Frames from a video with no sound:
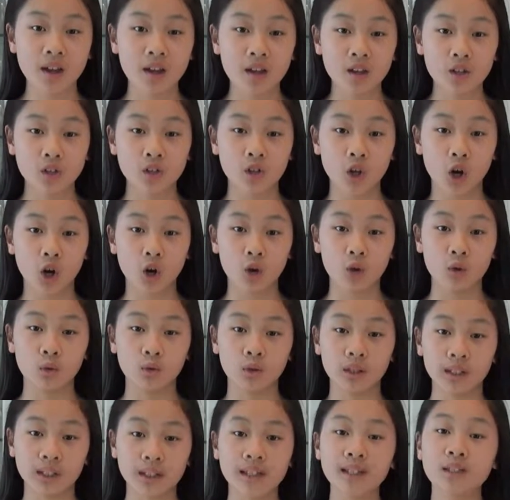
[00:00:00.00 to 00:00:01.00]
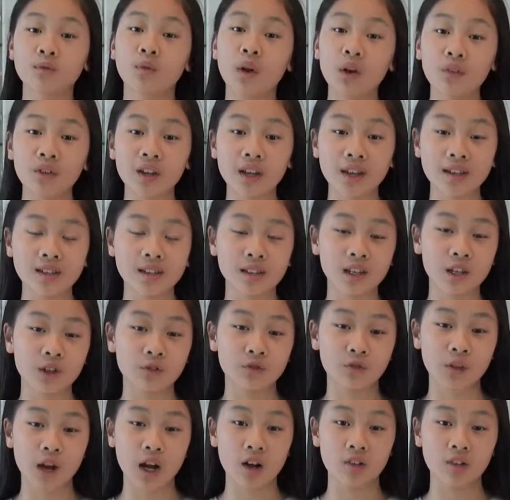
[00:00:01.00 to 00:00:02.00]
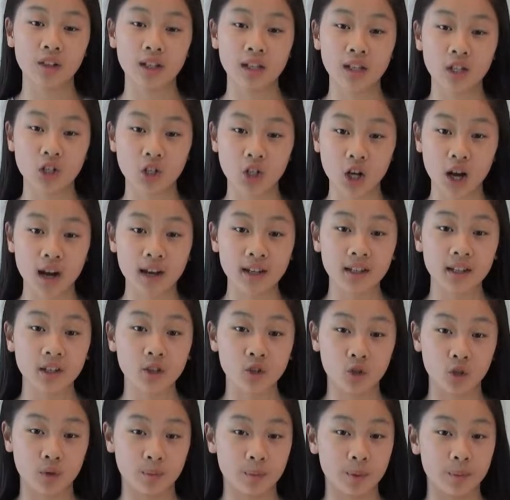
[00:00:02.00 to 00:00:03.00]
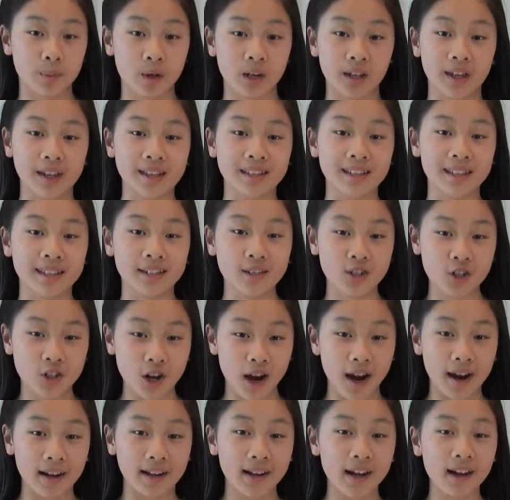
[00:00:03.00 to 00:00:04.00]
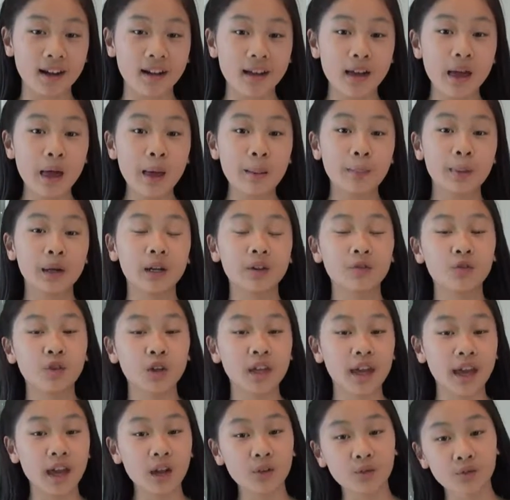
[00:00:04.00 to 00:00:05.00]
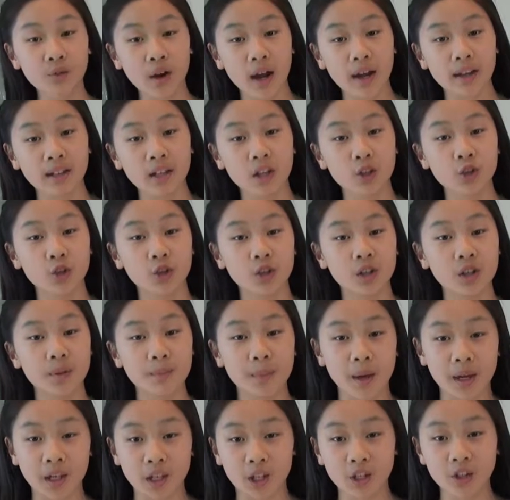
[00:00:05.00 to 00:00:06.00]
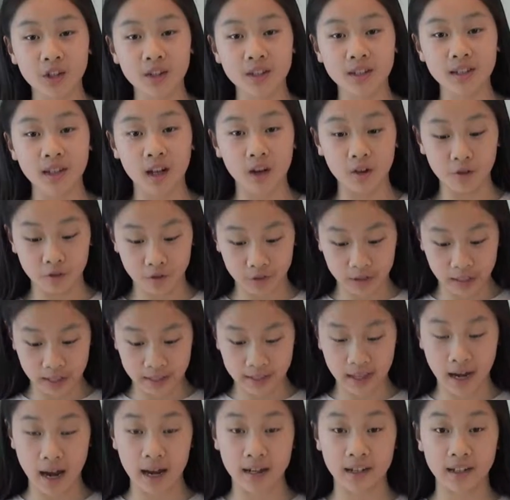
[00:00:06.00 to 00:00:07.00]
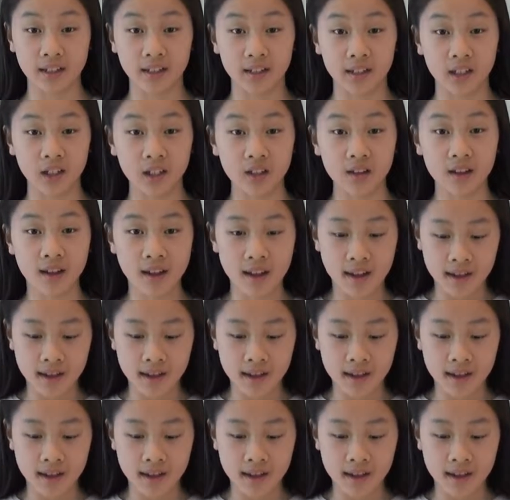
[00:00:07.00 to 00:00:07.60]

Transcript: So it is very easily found in Chinese supermarkets in China. But if you can't find it, you can make it yourself like I did here.